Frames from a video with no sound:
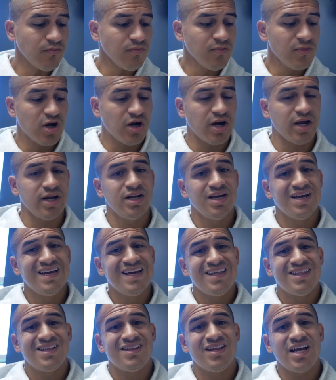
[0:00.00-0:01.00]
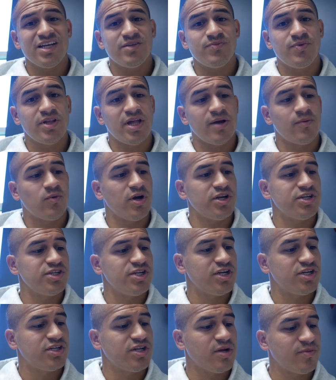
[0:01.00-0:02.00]
All right, the last pre-lab question
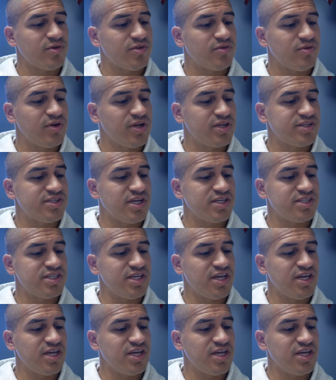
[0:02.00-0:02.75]
here, number three, it says,